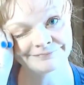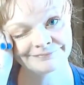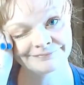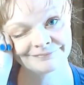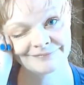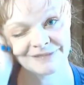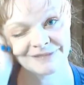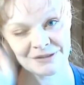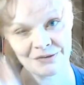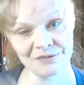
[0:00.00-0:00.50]

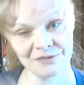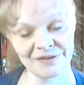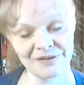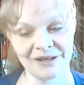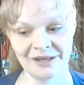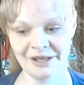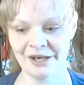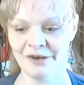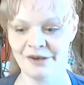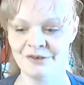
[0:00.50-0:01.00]
So, there
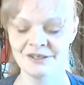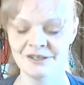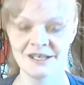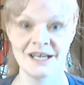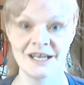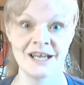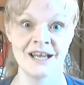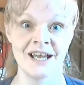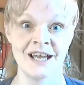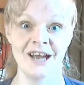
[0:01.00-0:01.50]
you go.
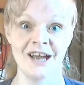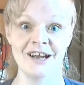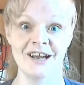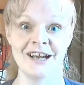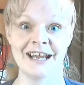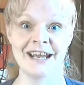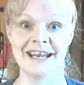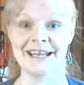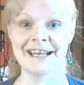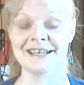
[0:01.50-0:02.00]

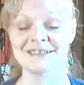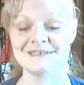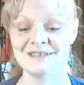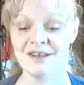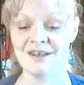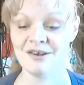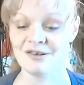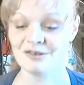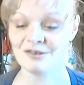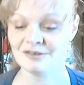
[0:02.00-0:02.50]
Alrighty.
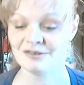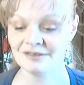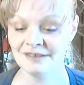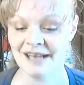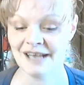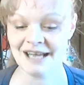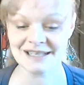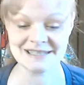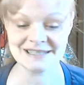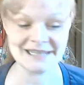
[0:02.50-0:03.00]
So,
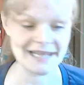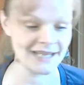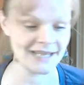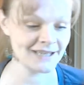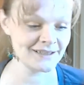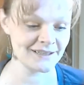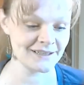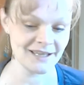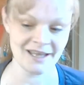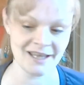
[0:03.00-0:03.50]
next
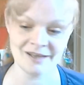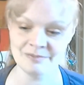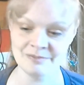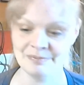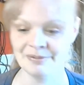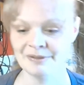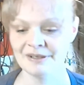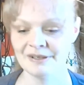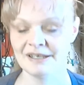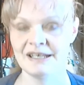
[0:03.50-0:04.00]
thing
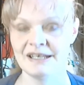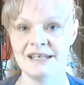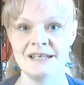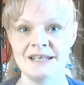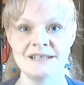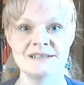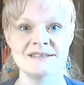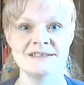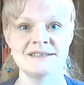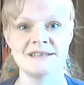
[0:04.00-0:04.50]
up
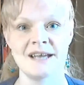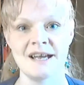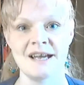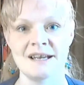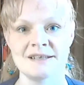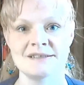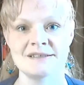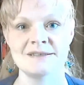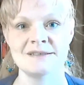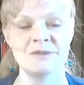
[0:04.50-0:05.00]
is
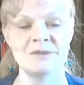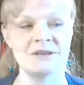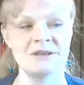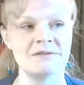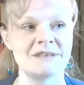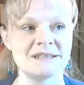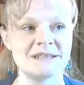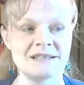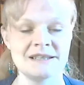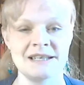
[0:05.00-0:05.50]
somebody
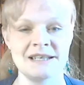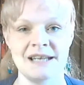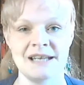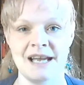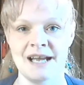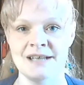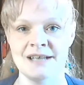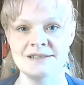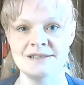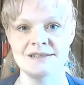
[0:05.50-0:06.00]
recently
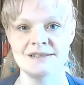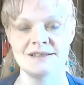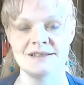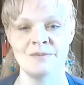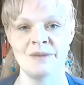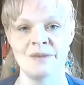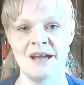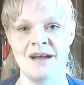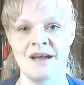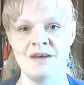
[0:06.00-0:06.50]
asked
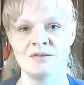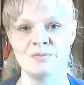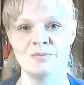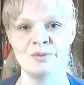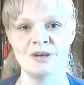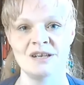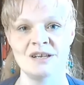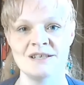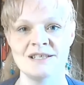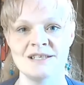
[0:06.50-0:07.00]
about
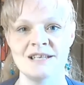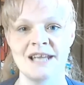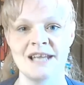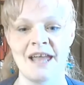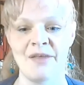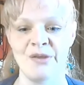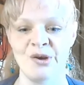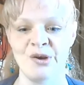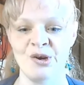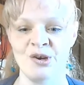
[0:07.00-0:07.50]
putting
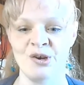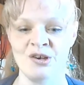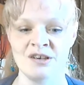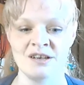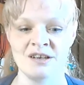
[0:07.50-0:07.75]
together